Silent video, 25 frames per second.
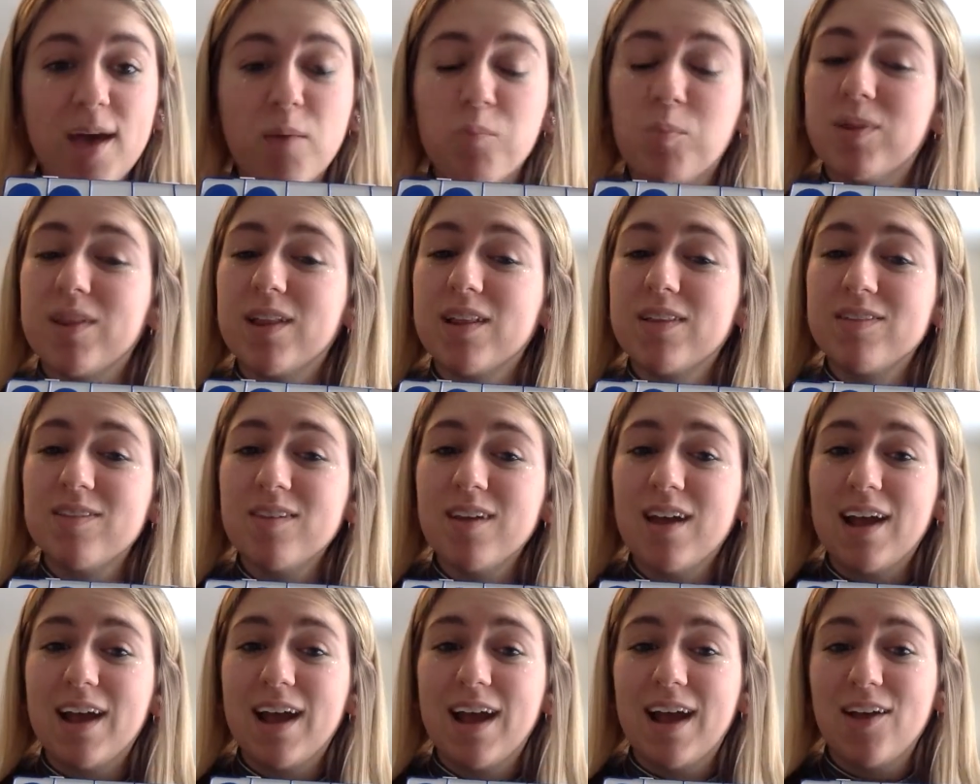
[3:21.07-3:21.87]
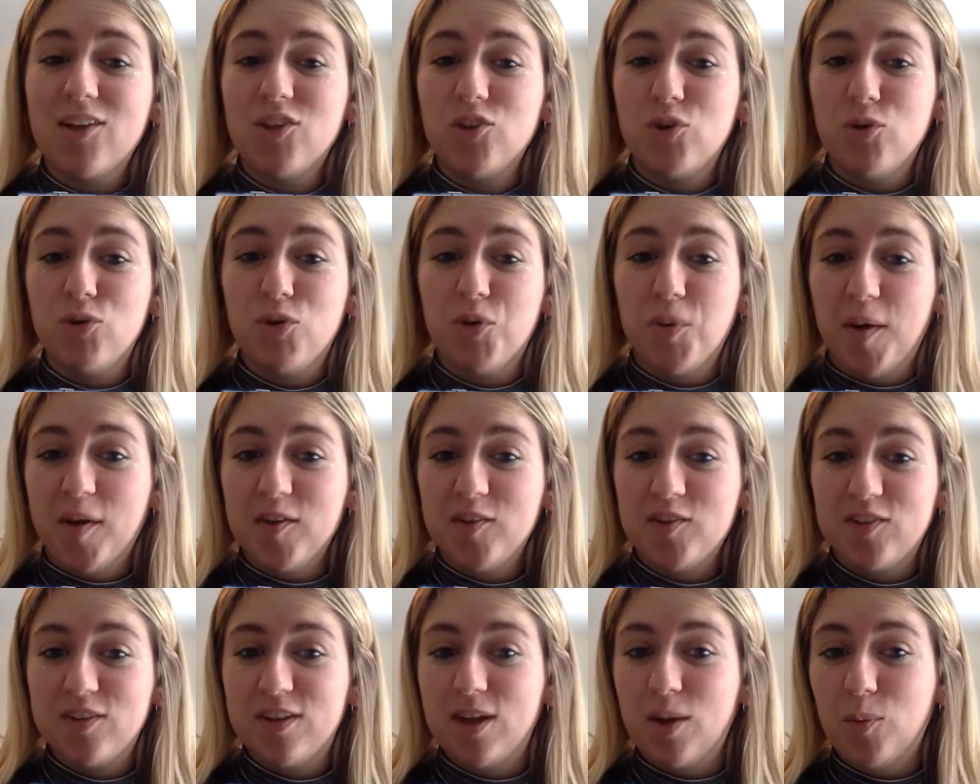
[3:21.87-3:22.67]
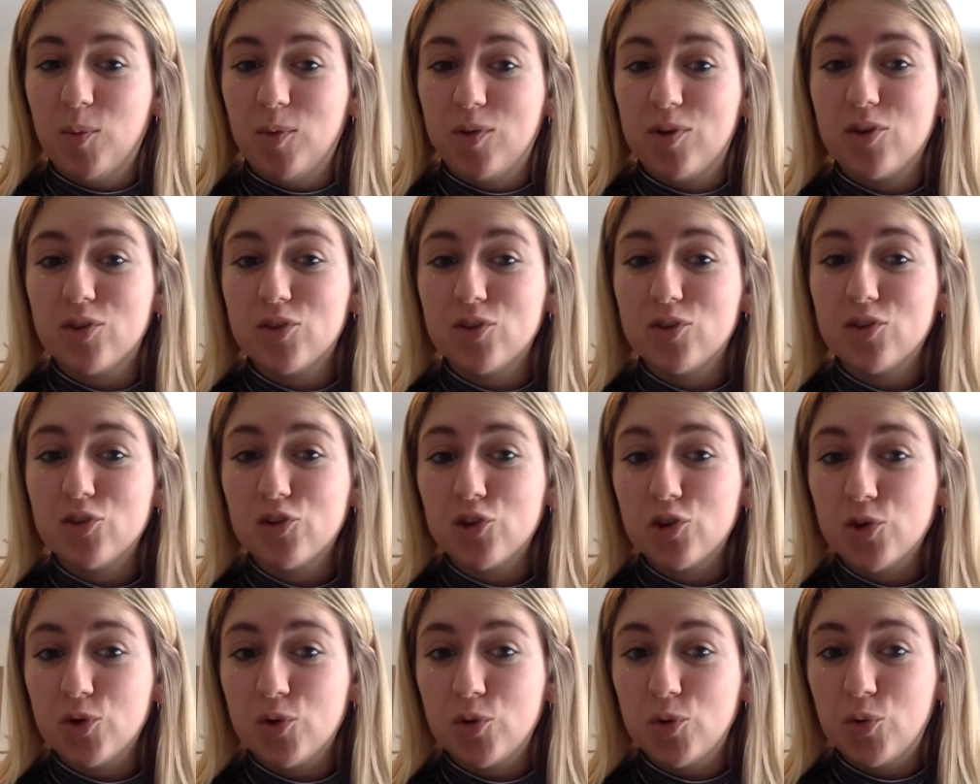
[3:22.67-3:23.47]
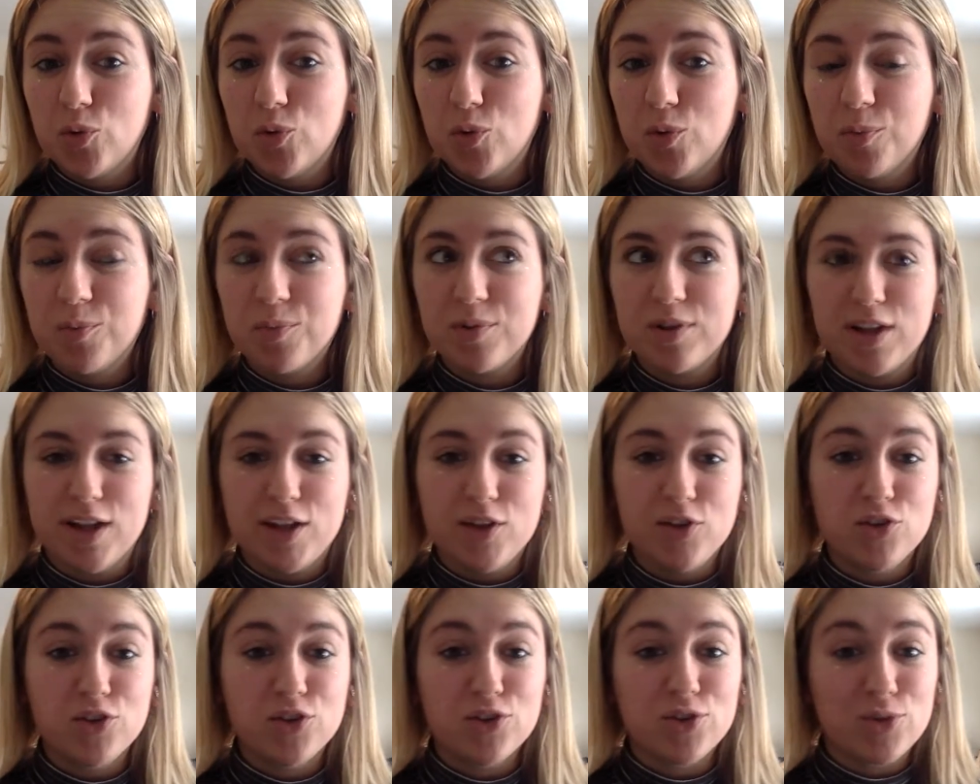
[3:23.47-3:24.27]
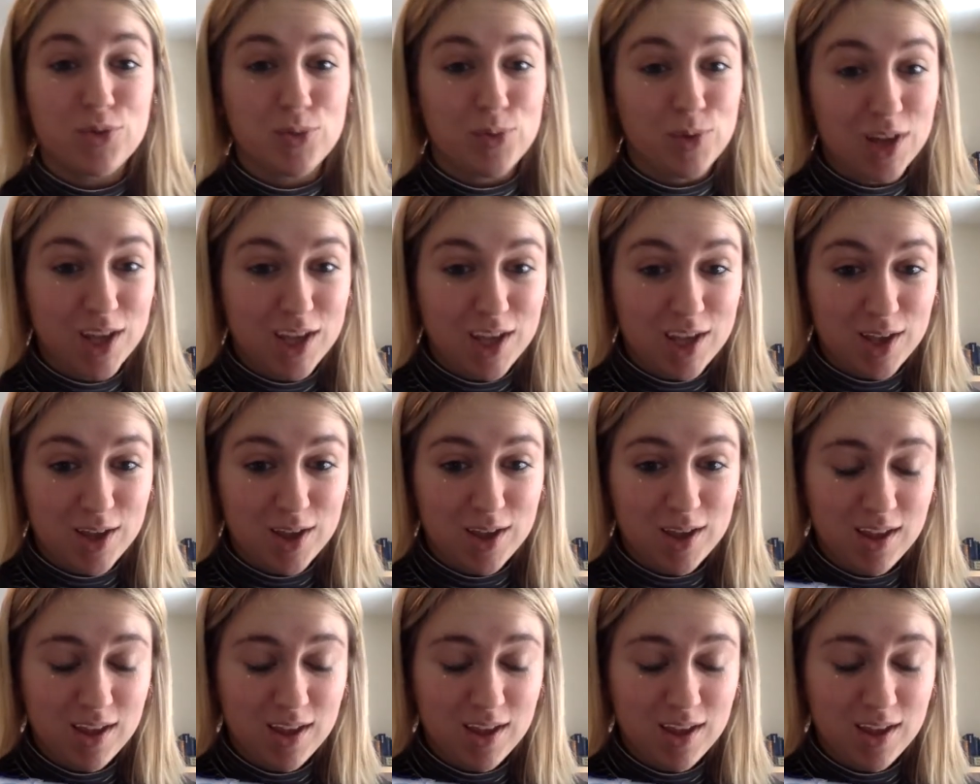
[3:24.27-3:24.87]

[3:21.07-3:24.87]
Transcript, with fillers: But let's say I asked you a question that was 2 plus 3.